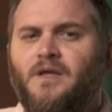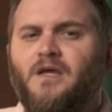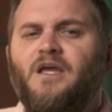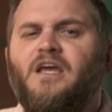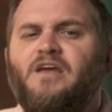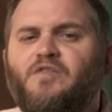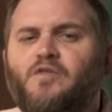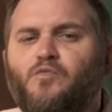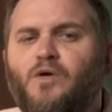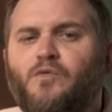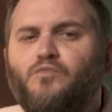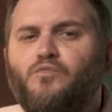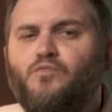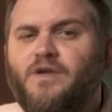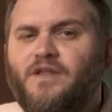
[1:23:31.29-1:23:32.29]
even
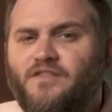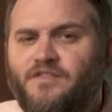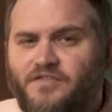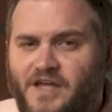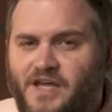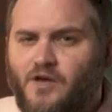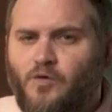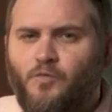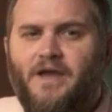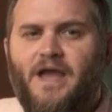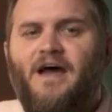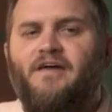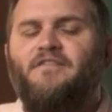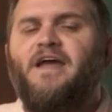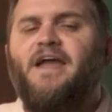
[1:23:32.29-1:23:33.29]
when we think we
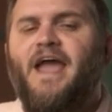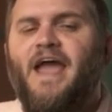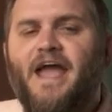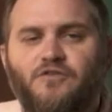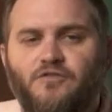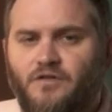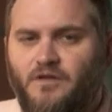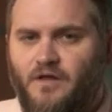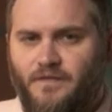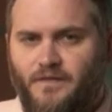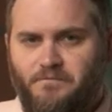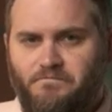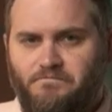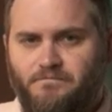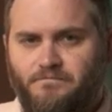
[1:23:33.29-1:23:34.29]
have a handle on
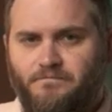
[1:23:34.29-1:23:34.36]
them.